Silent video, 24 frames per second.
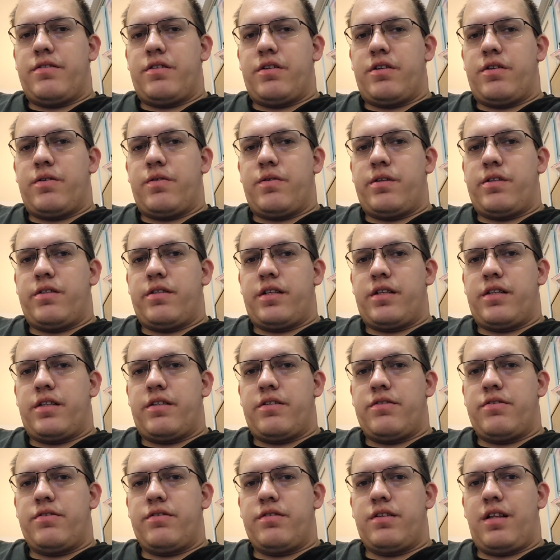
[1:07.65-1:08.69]
though, is that
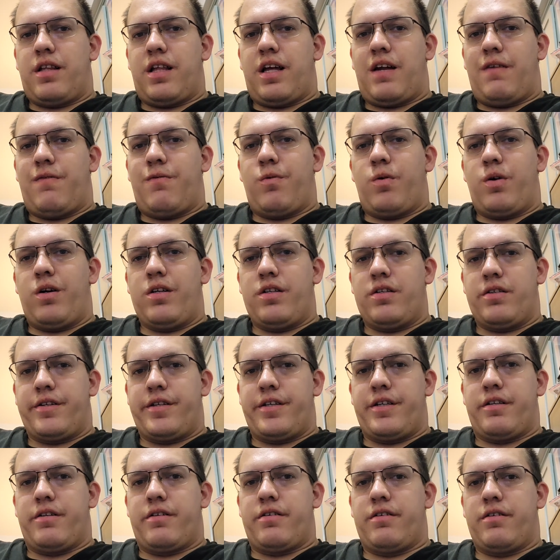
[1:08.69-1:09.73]
this is a lot of
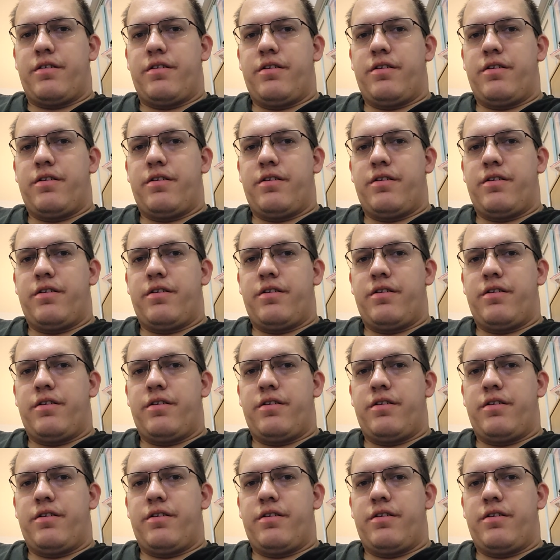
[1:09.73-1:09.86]
wiring.